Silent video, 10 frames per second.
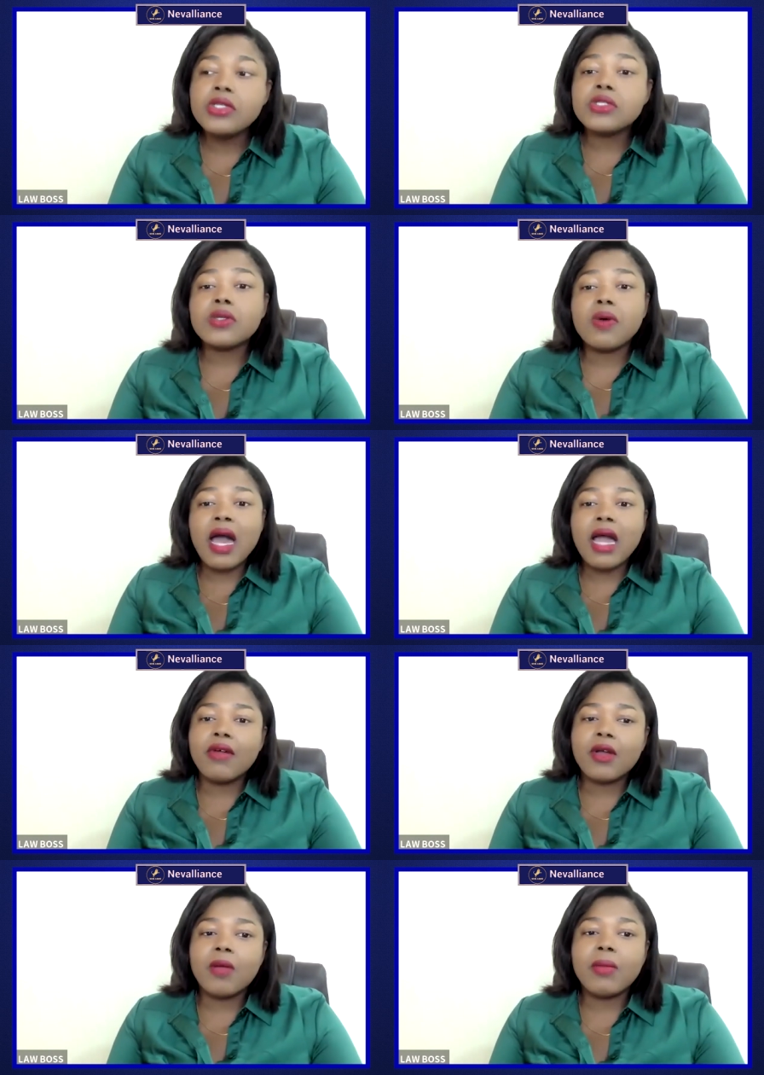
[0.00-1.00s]
So I
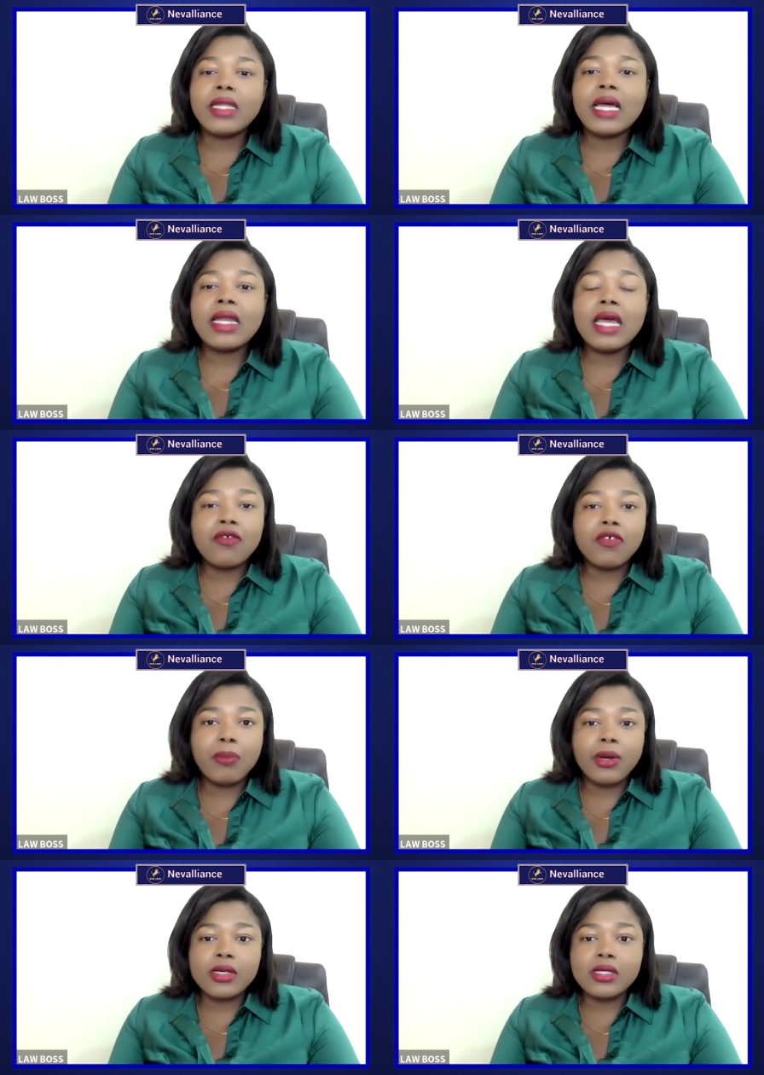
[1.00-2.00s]
recommend that
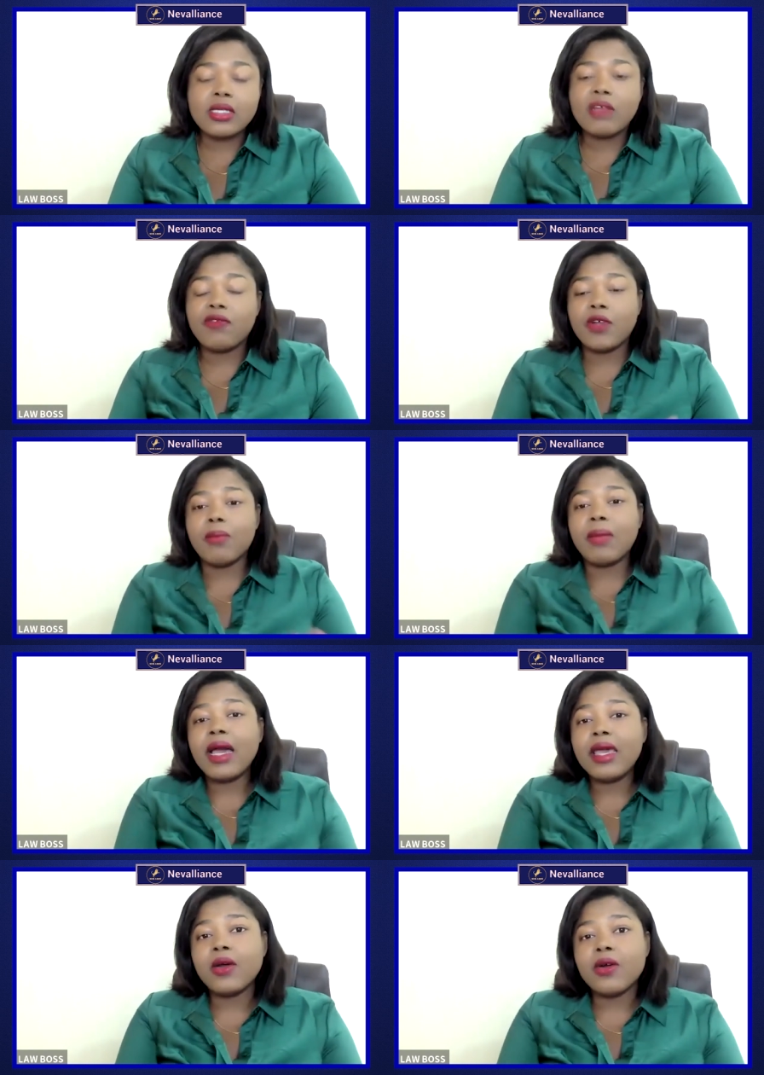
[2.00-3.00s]
every person, if you're
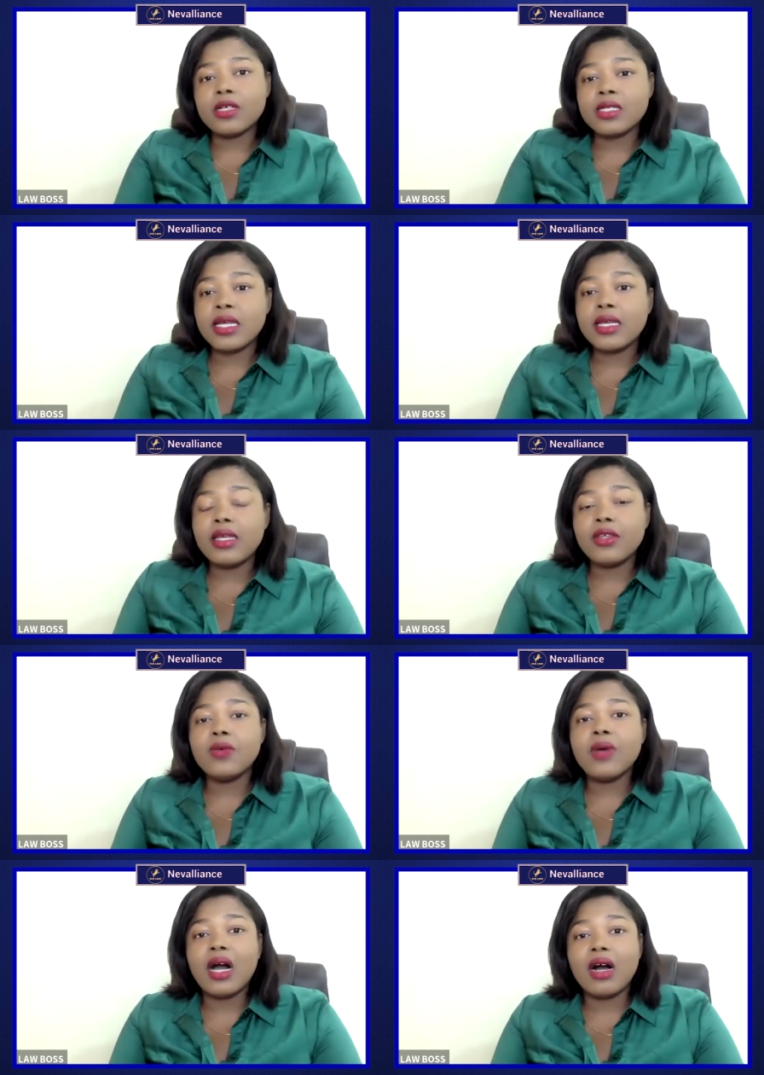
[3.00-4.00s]
buying or selling,
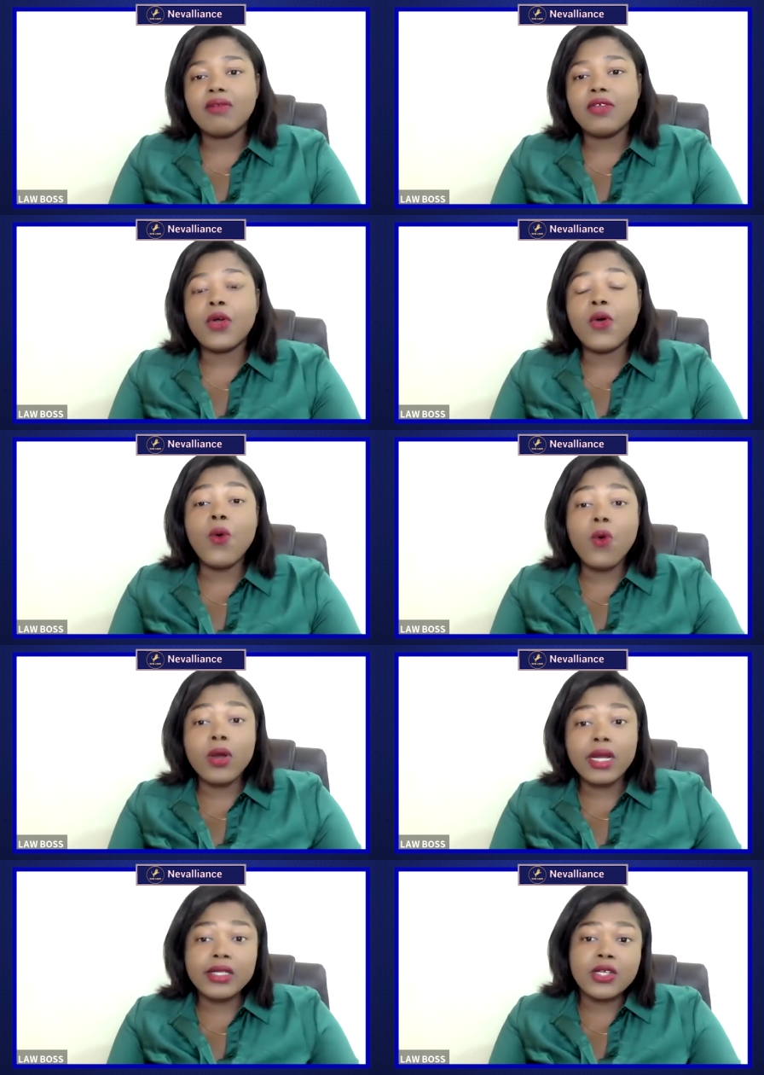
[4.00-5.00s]
you have your
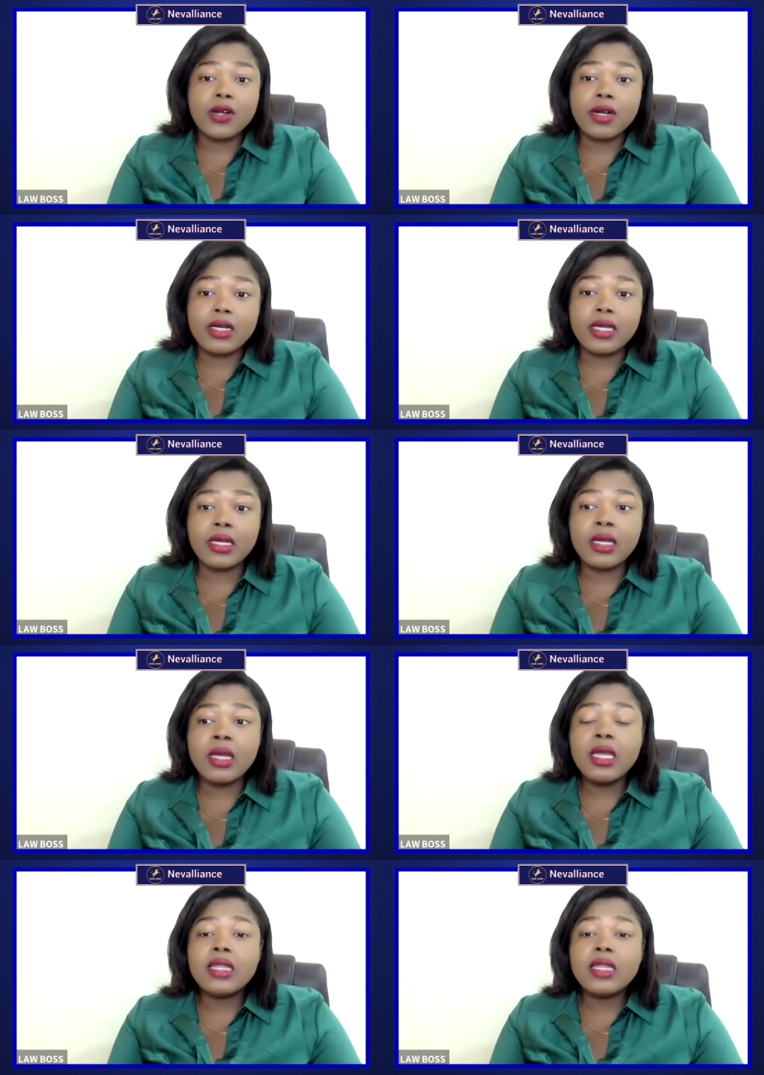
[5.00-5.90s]
own attorney